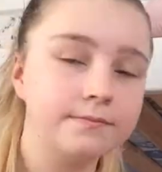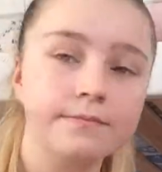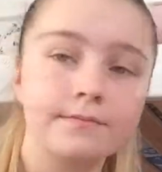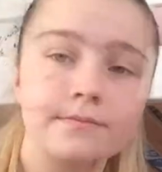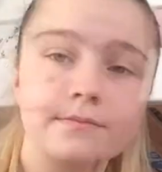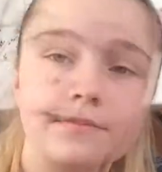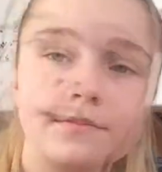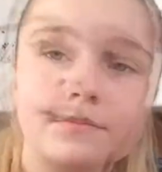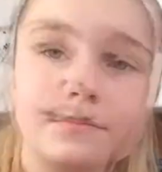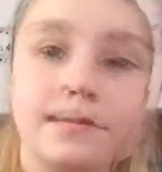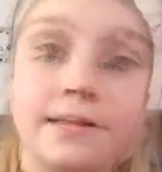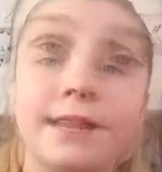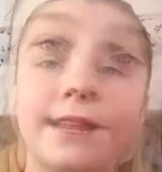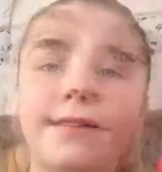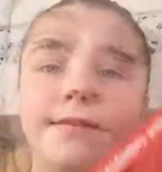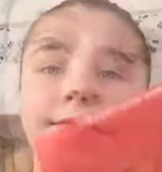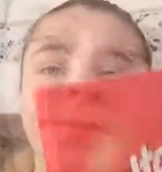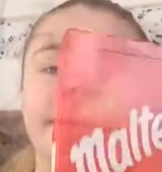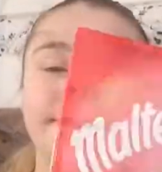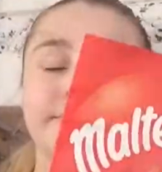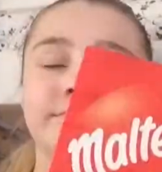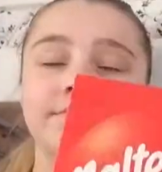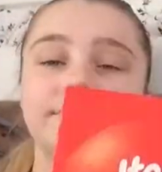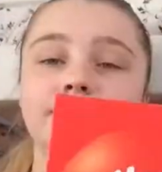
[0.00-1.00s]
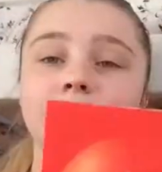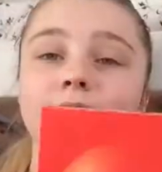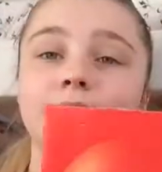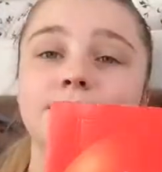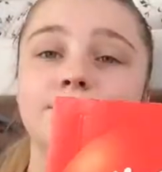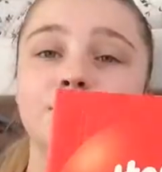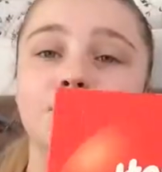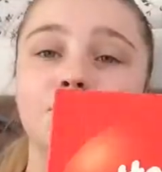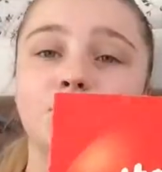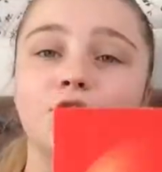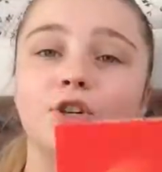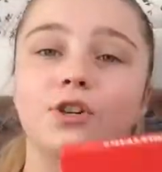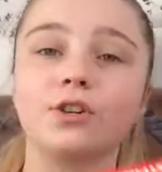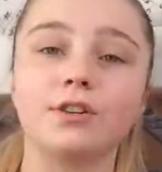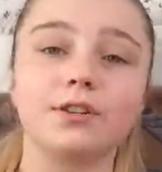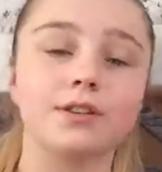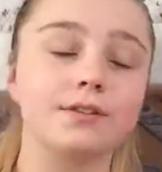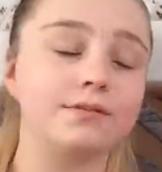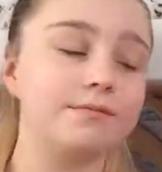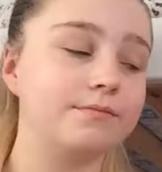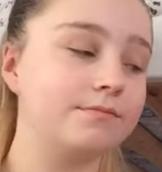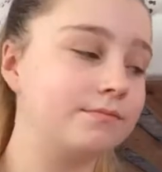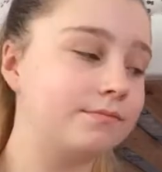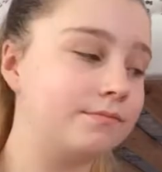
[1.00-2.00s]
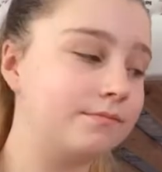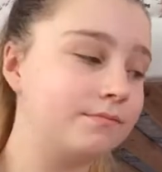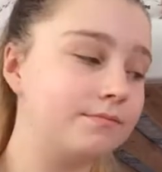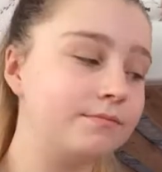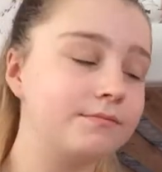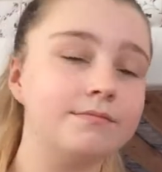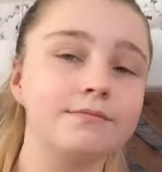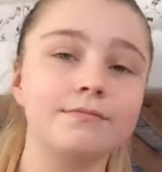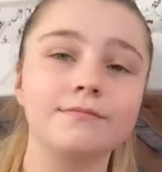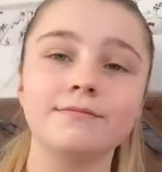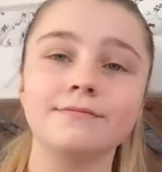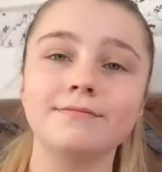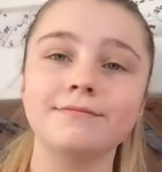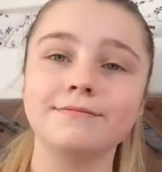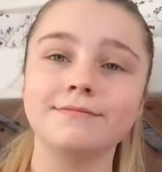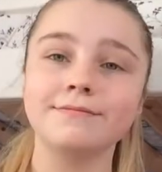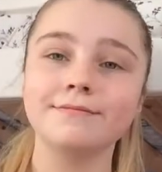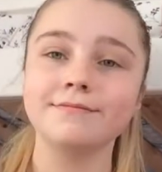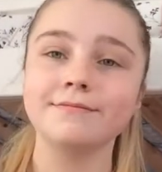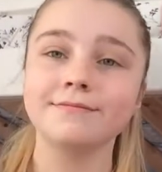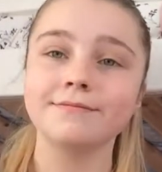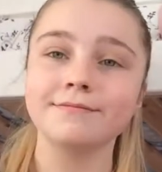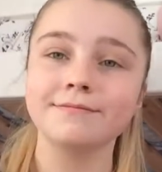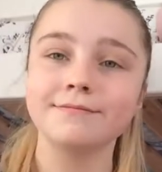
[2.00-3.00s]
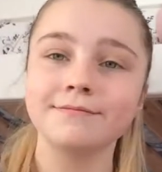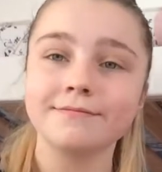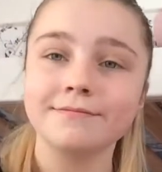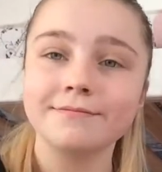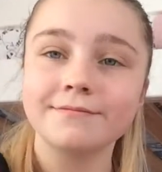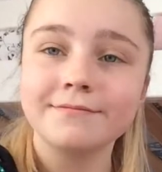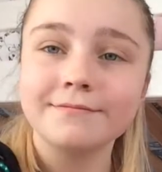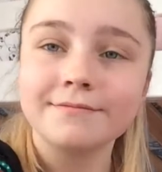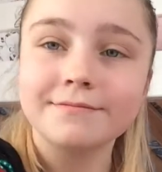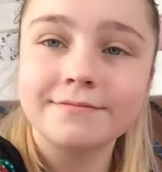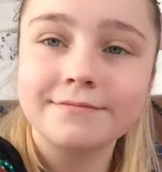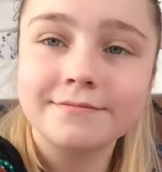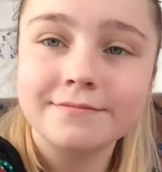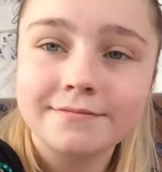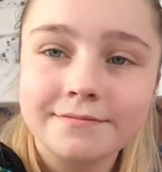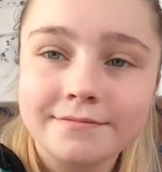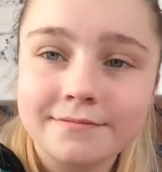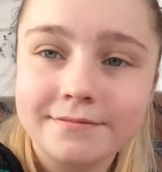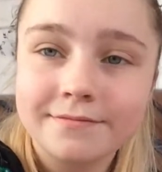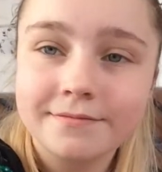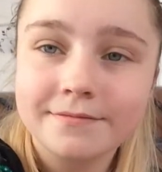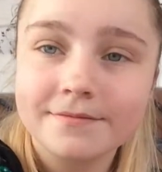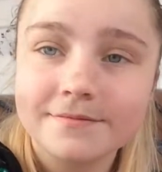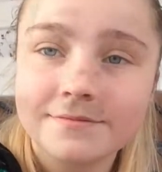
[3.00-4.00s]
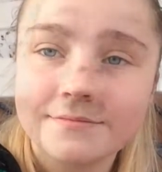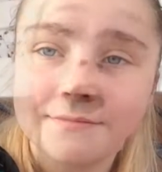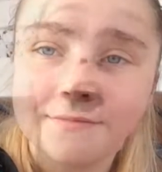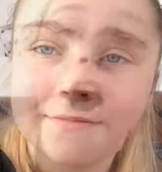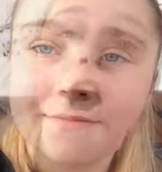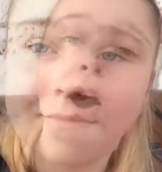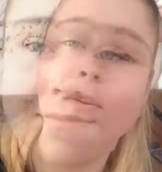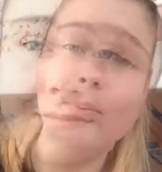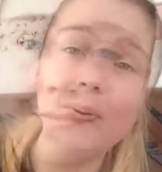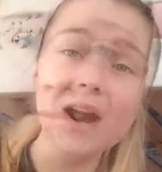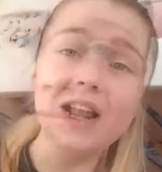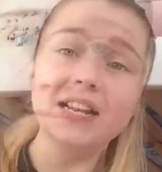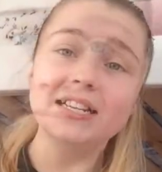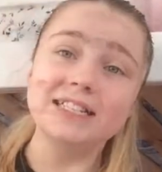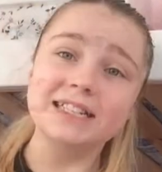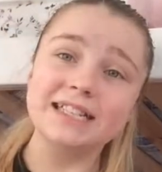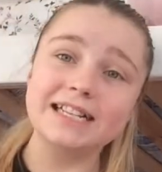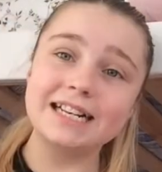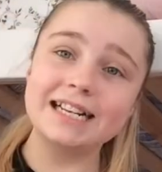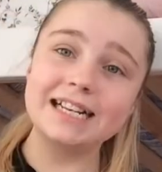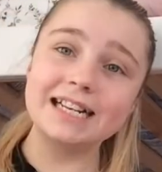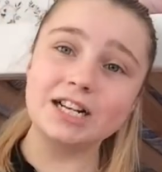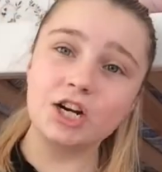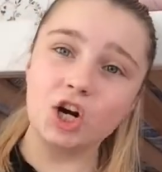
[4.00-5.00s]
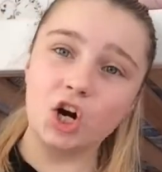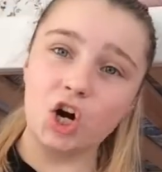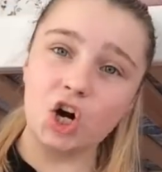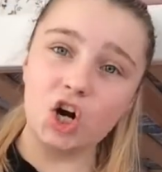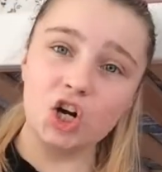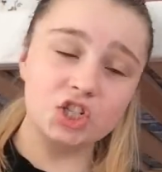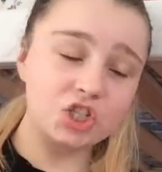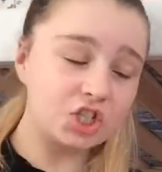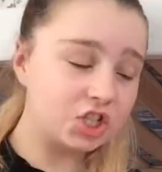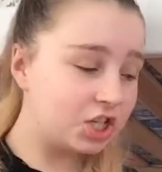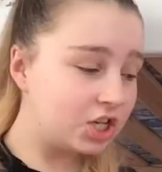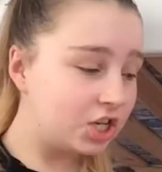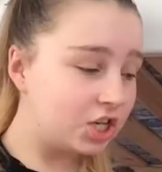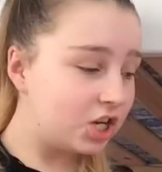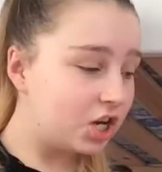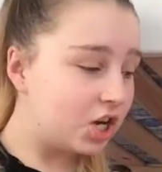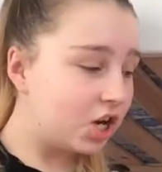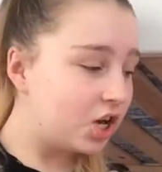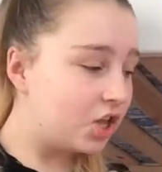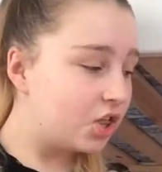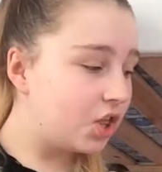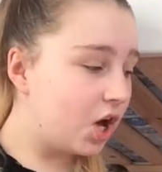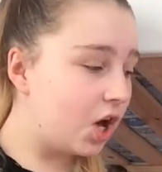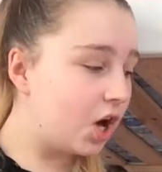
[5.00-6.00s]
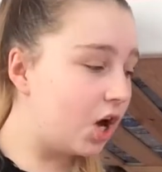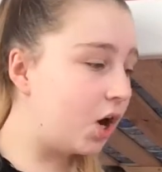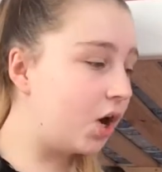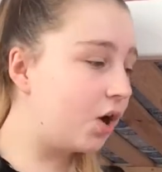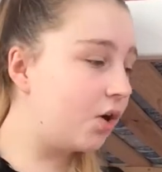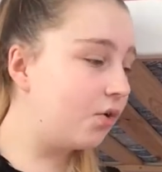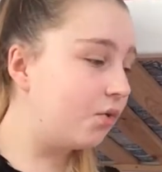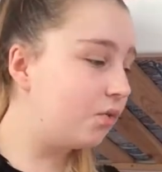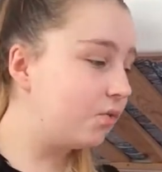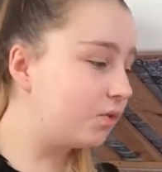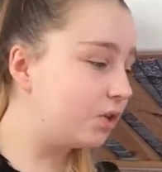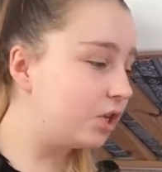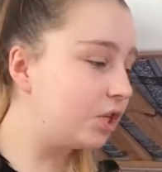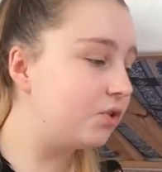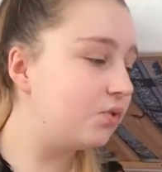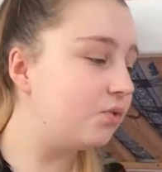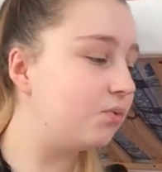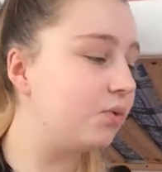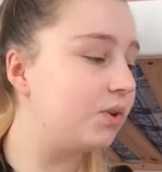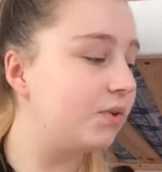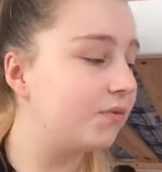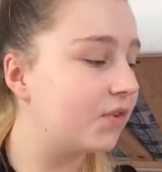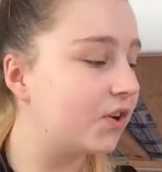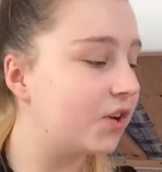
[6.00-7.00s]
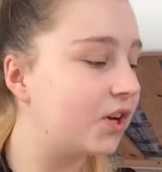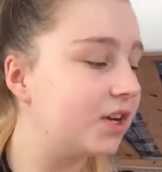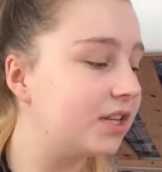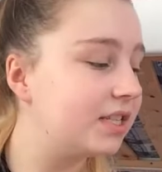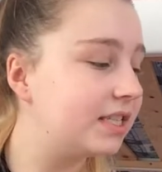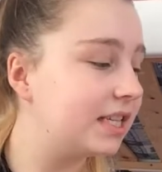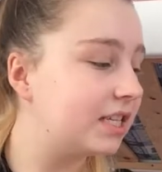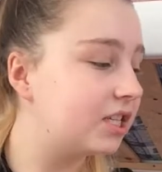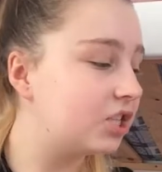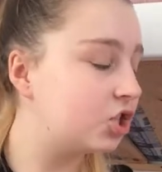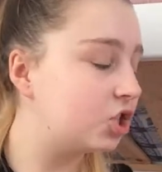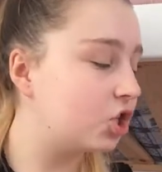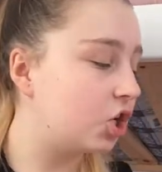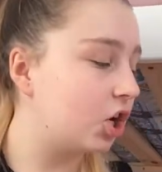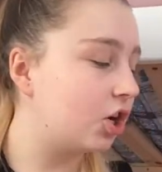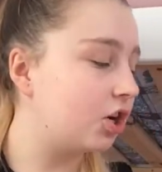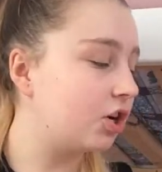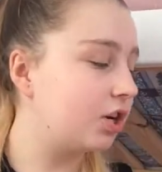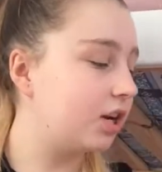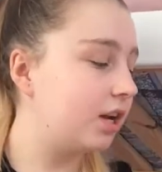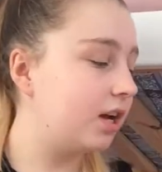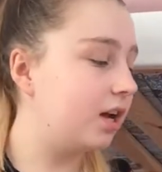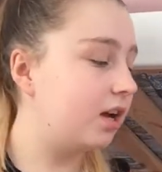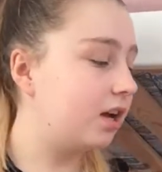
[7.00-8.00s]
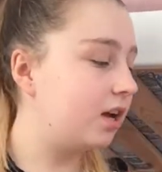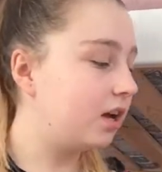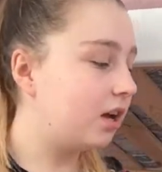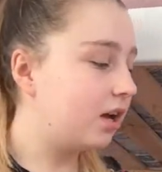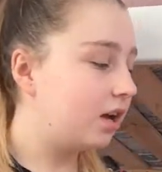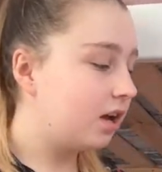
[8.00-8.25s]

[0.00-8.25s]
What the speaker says: And finally, more chocolate. I practically got the whole universe is chocolate.